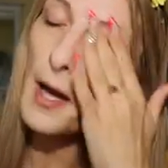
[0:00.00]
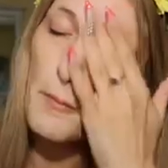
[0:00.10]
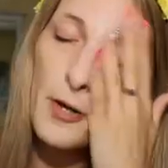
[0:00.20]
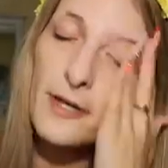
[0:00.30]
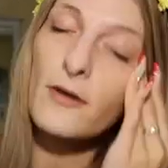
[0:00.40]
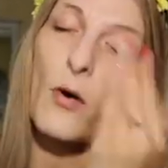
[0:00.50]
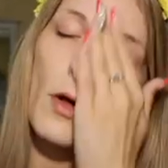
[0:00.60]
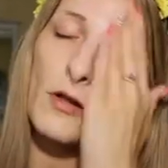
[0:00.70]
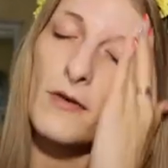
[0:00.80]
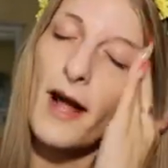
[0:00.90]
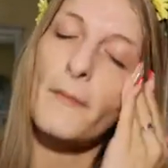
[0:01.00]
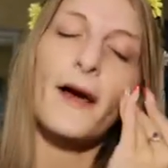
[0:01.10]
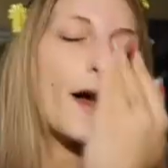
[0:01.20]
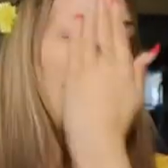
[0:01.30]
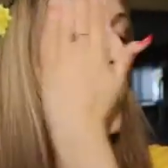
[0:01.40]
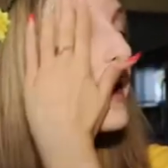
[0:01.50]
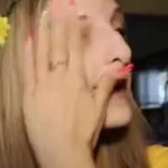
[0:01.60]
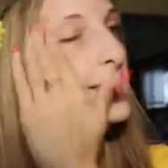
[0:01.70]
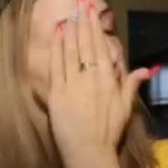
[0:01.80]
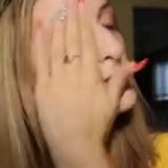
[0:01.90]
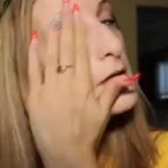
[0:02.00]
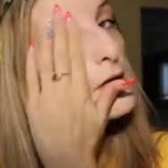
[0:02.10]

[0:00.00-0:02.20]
I put it all around my eyes,